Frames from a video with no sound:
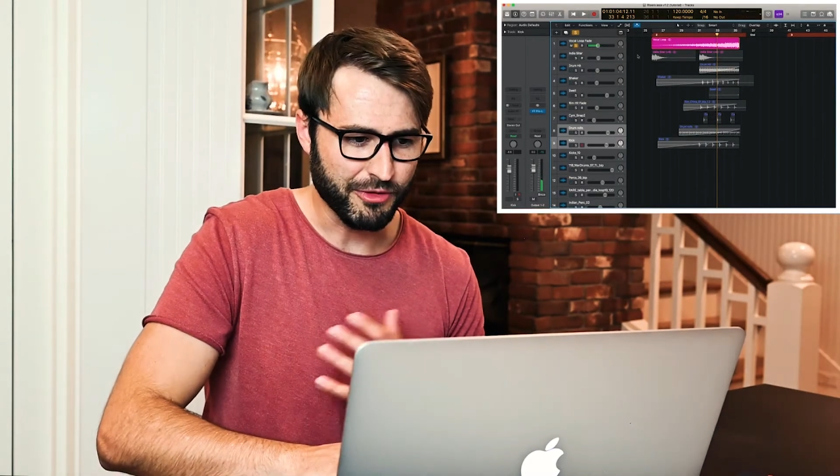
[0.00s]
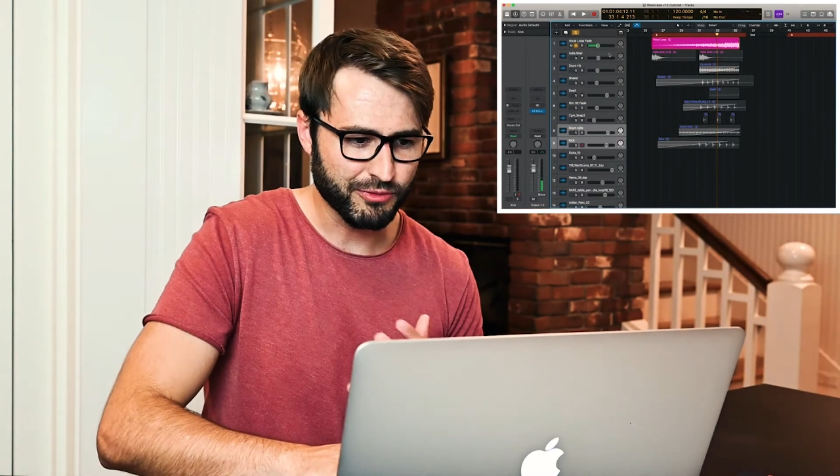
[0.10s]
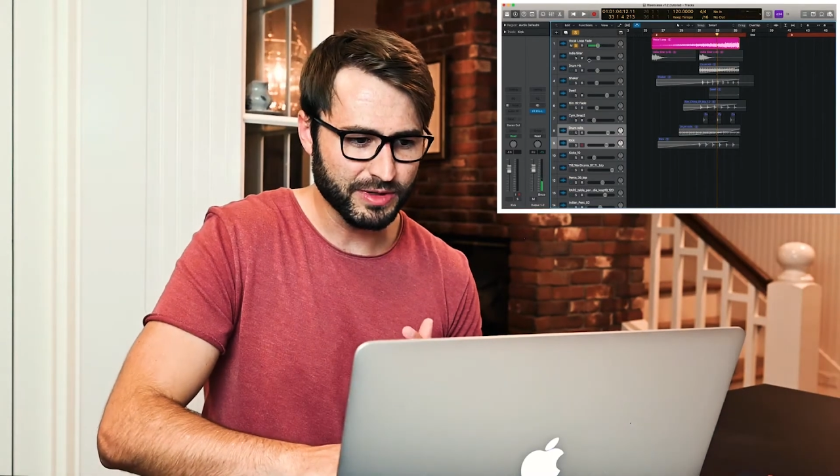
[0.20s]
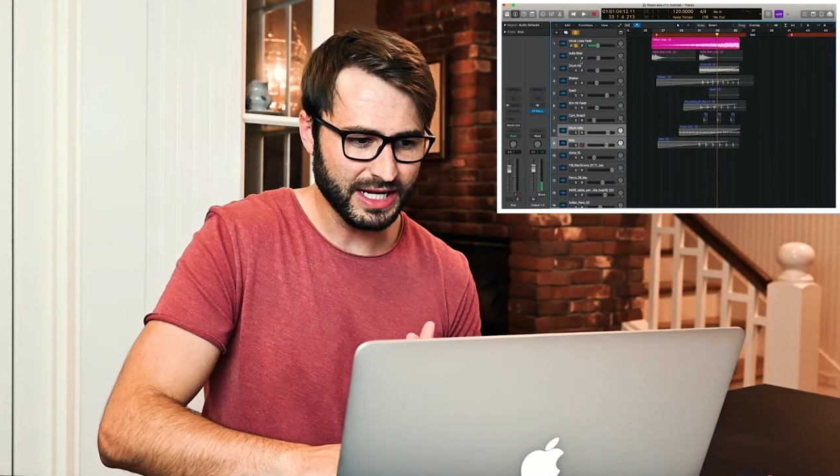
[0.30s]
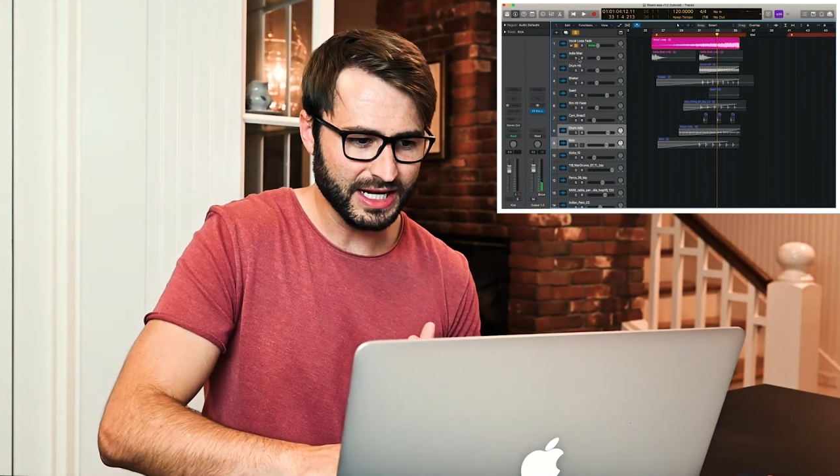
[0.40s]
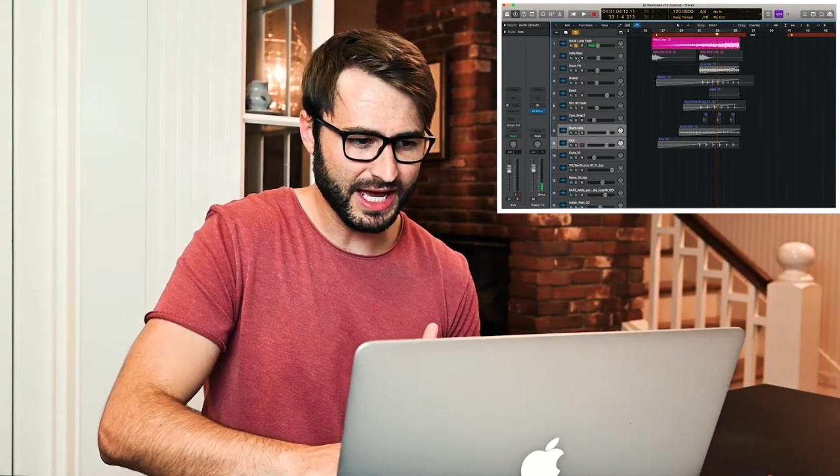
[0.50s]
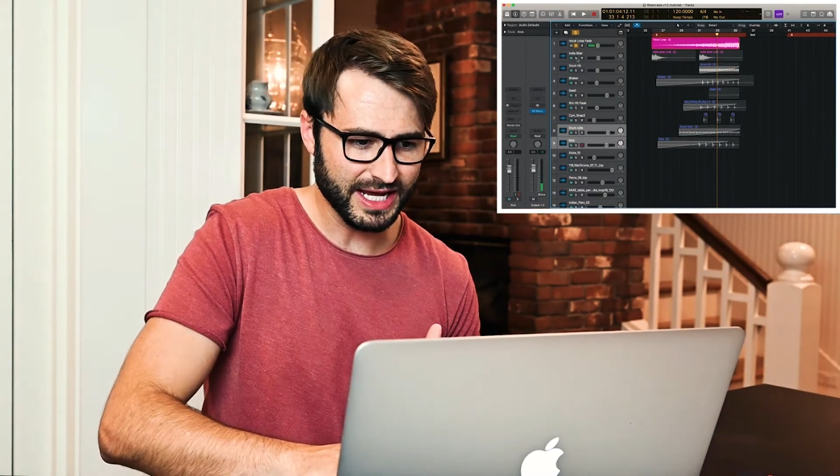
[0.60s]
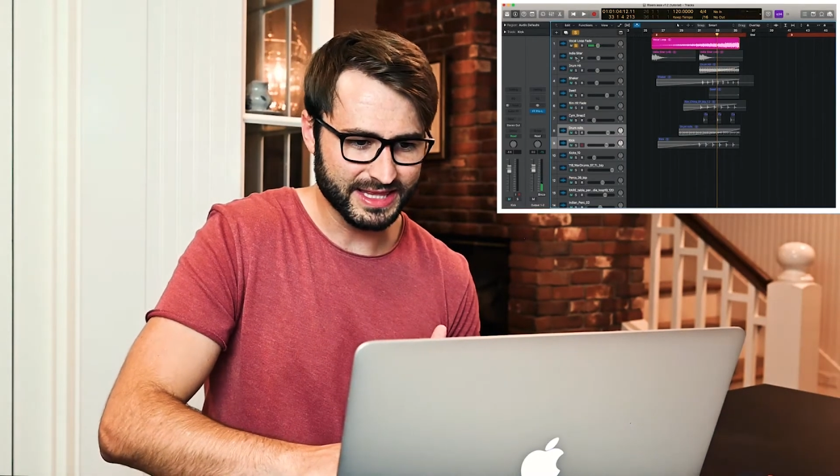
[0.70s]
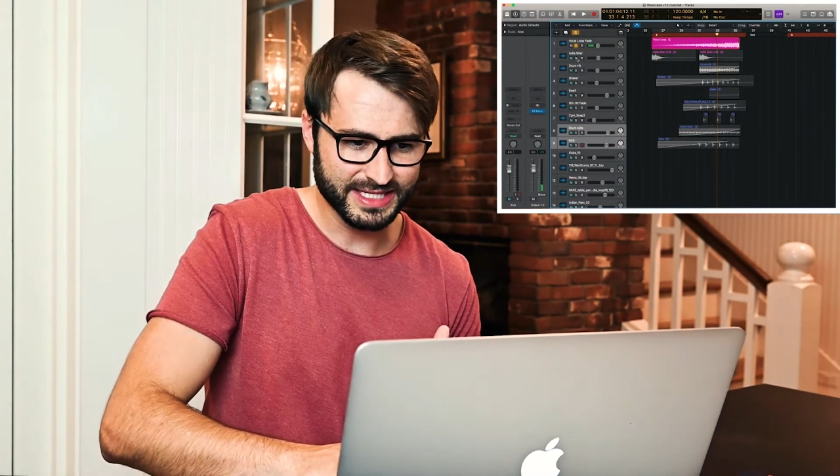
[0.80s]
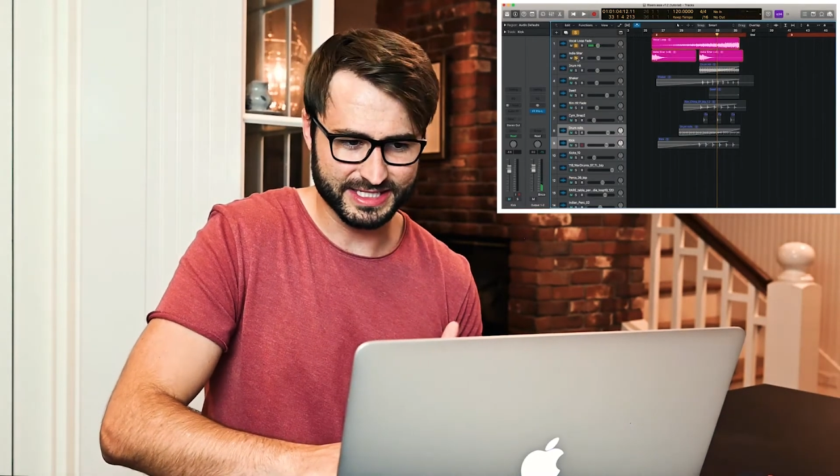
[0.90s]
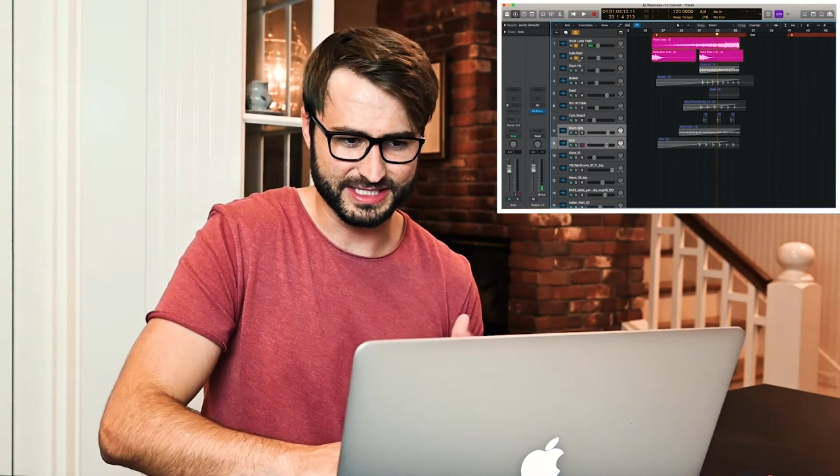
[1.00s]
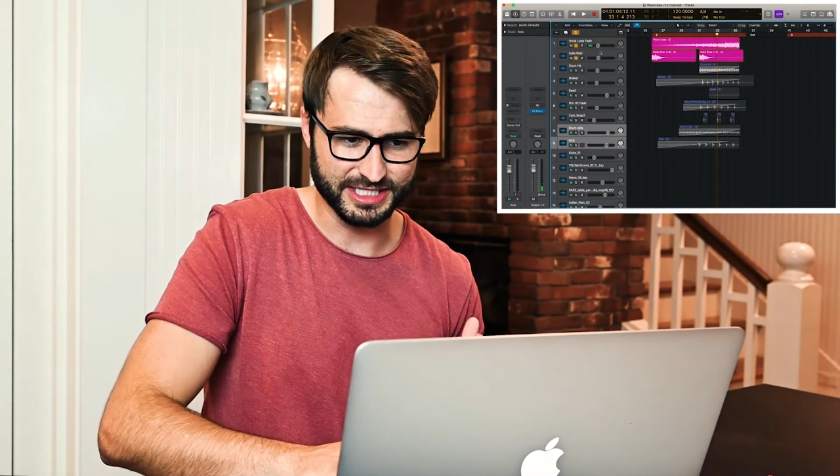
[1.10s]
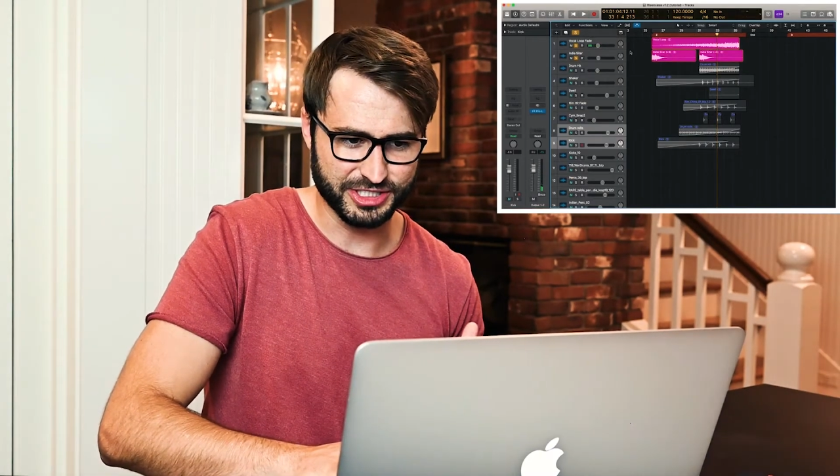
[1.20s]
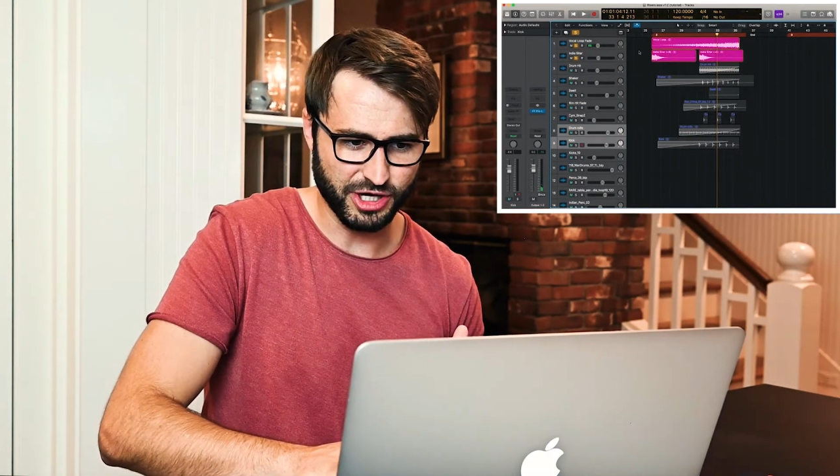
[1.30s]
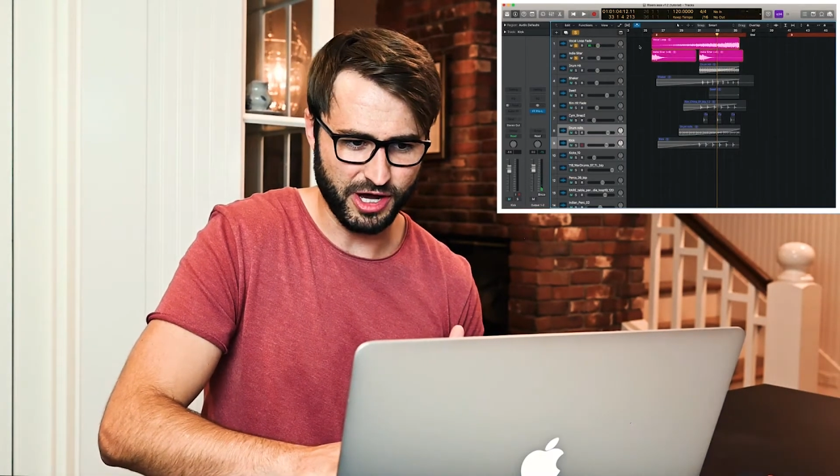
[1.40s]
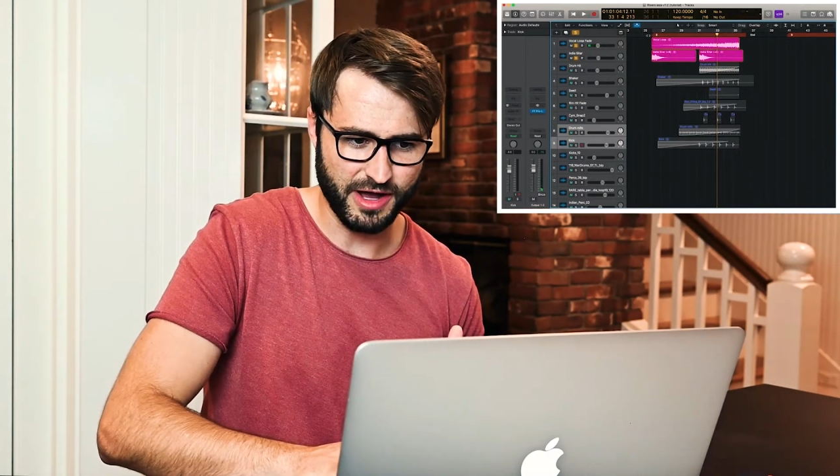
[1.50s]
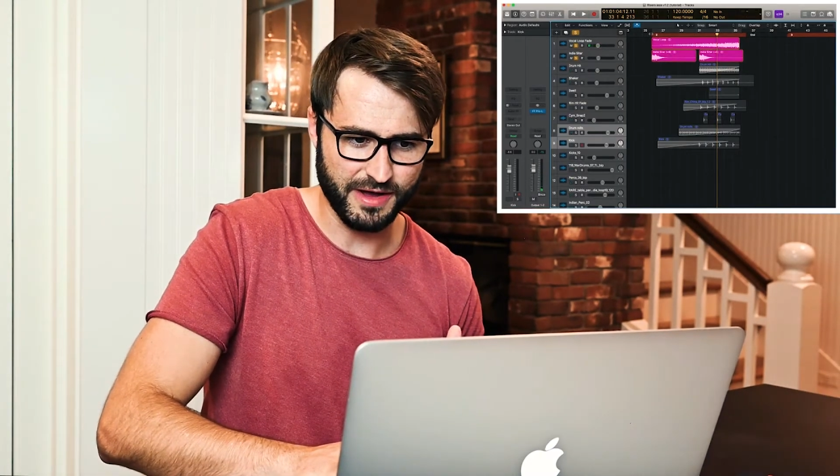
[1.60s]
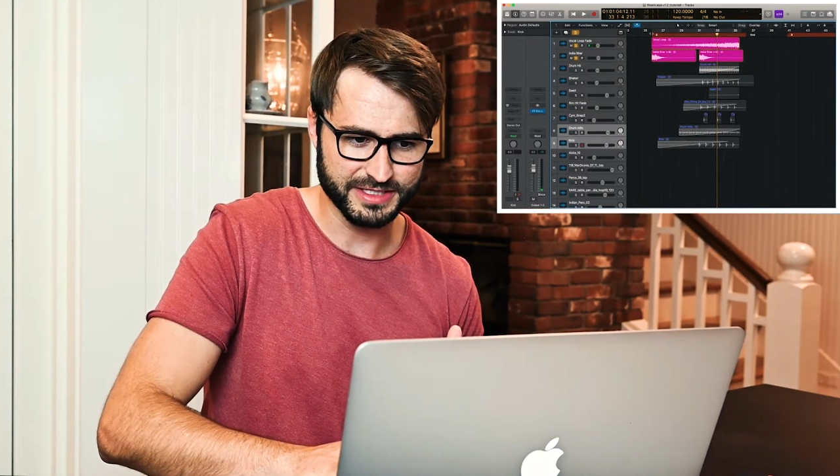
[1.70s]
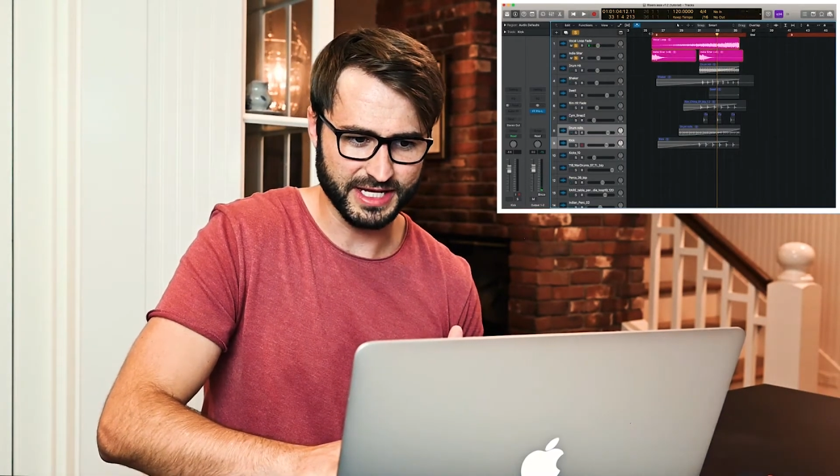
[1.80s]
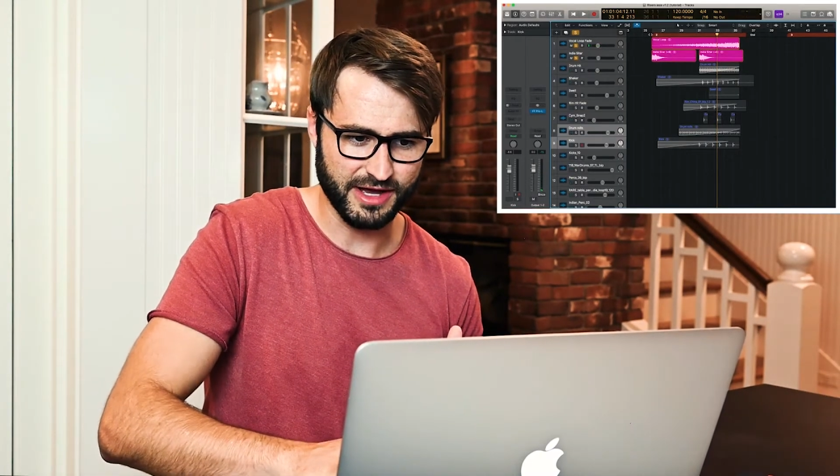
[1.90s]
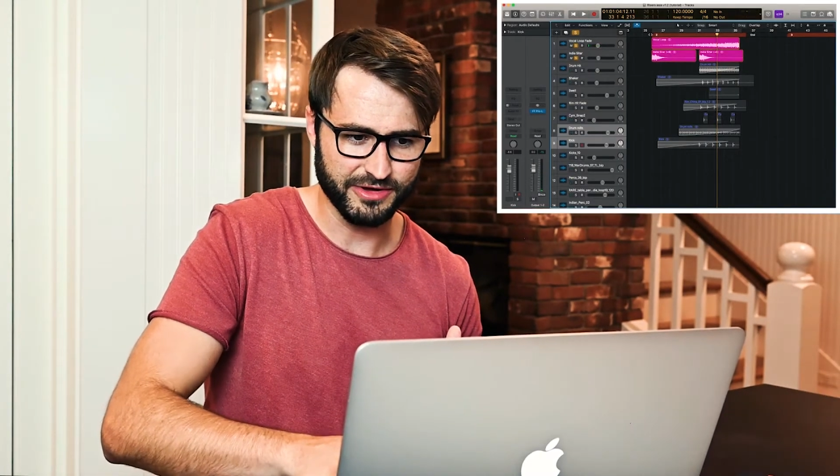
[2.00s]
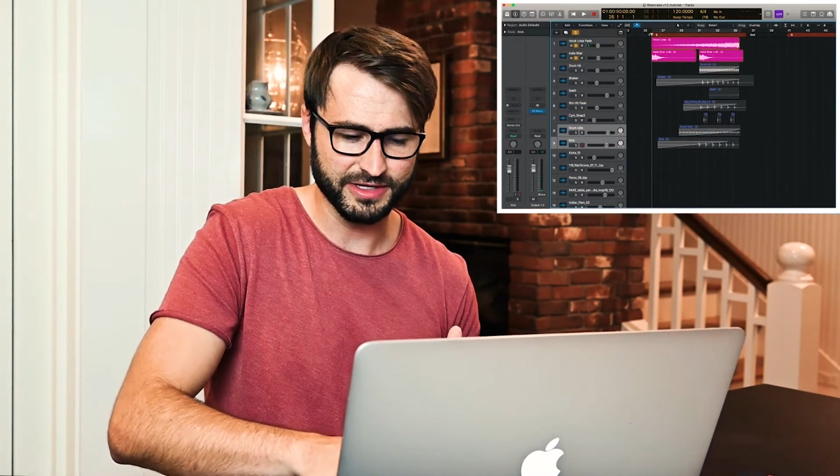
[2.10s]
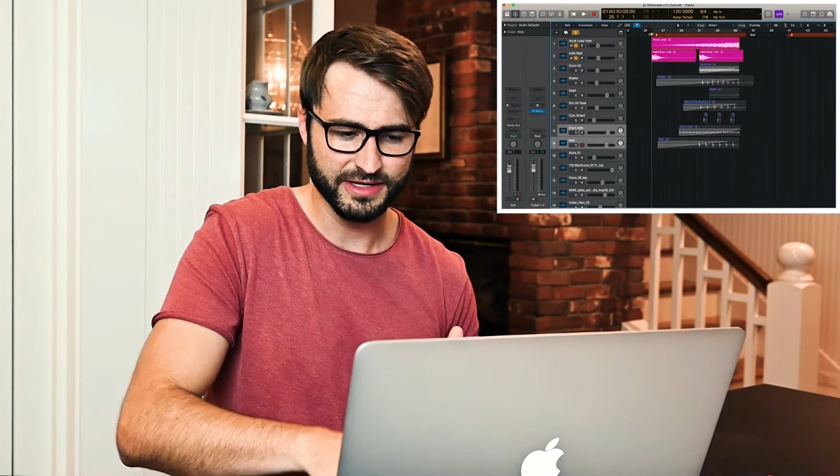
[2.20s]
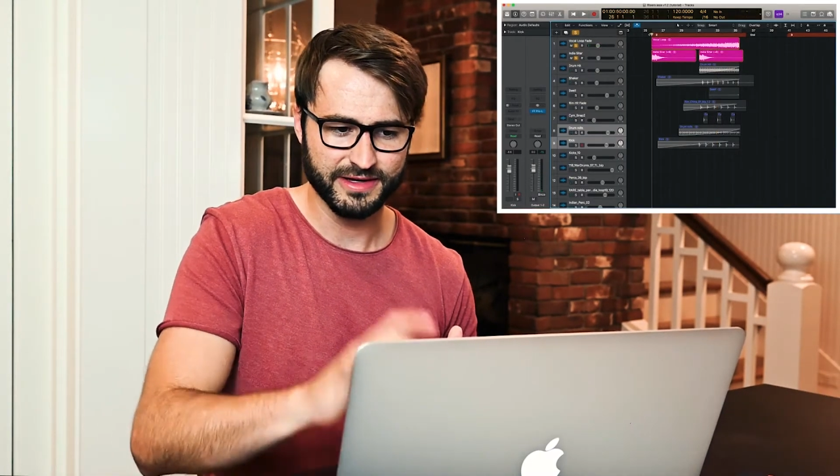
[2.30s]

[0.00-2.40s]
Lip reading: really liked this sitar sound.